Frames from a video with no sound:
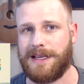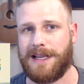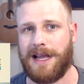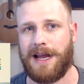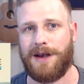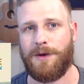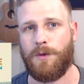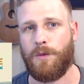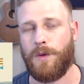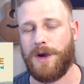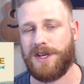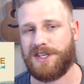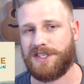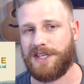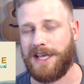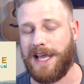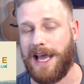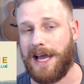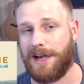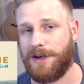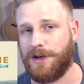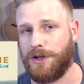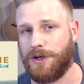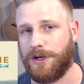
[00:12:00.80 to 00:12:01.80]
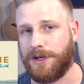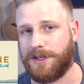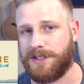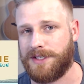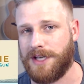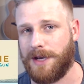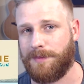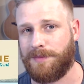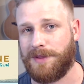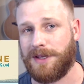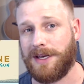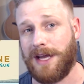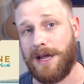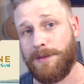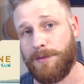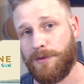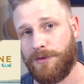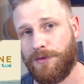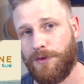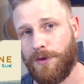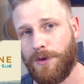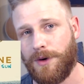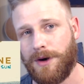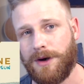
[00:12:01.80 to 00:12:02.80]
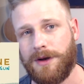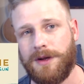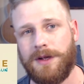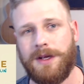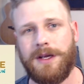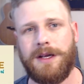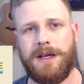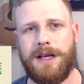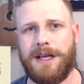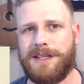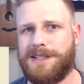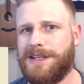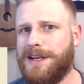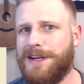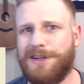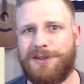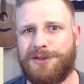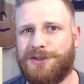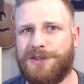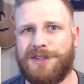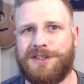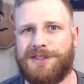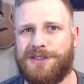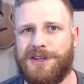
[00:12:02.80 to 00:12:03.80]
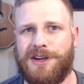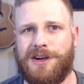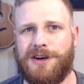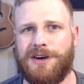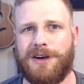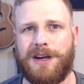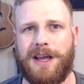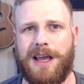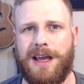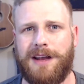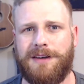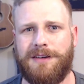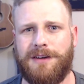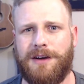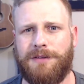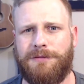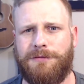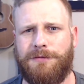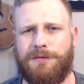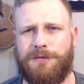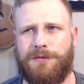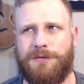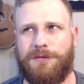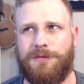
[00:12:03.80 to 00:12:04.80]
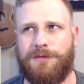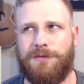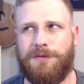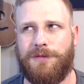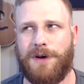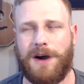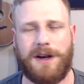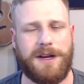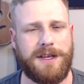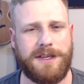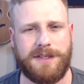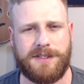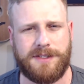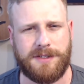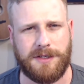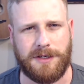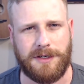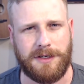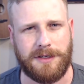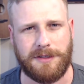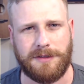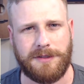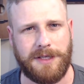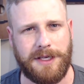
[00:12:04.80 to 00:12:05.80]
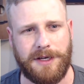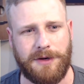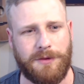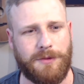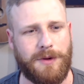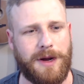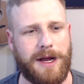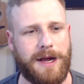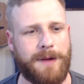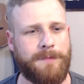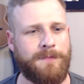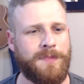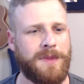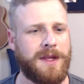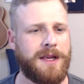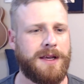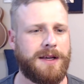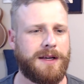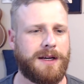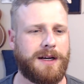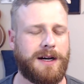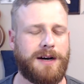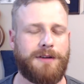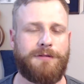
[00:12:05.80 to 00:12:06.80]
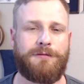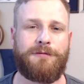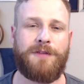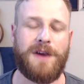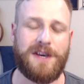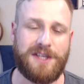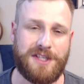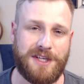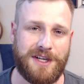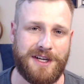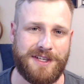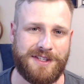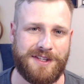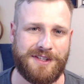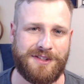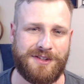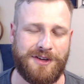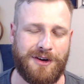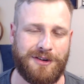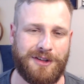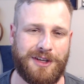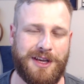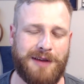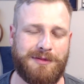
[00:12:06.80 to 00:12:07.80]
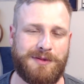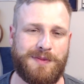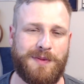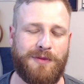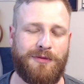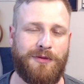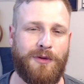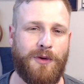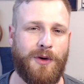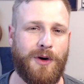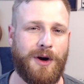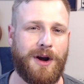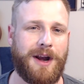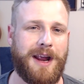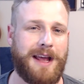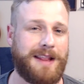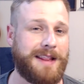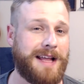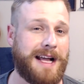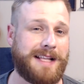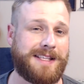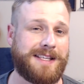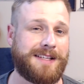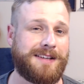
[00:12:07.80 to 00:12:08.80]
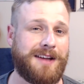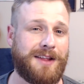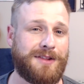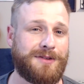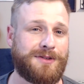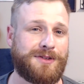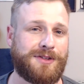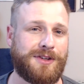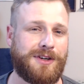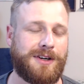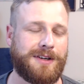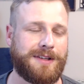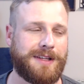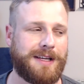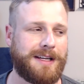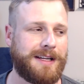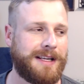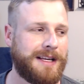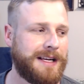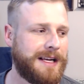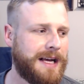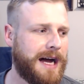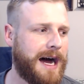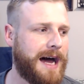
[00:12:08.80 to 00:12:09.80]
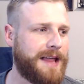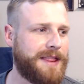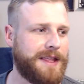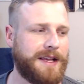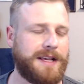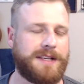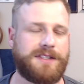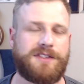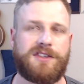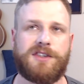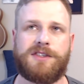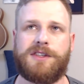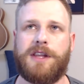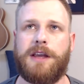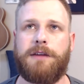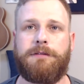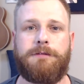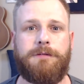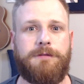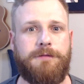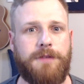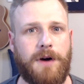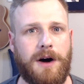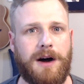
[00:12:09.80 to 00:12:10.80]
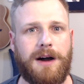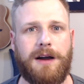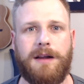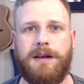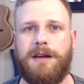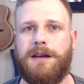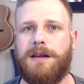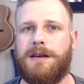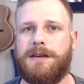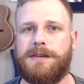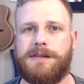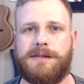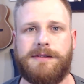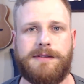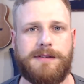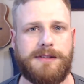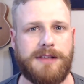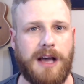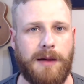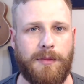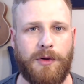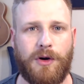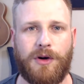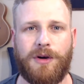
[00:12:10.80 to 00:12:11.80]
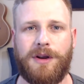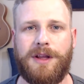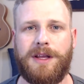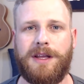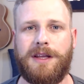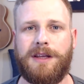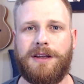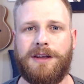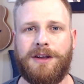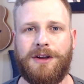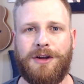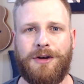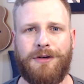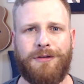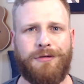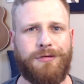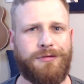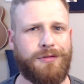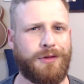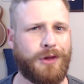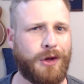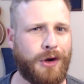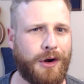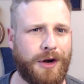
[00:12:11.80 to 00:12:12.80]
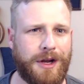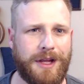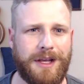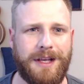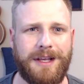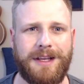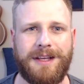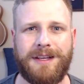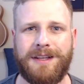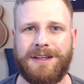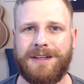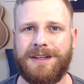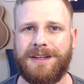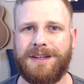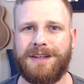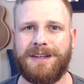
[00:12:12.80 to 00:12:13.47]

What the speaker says: they kind of wish they hadn't hooked up the night before. It's an interesting song, and a funny song, in a way. Fishin' is the song that comes before, and that's another song that I think is just a fun, summery, flirty...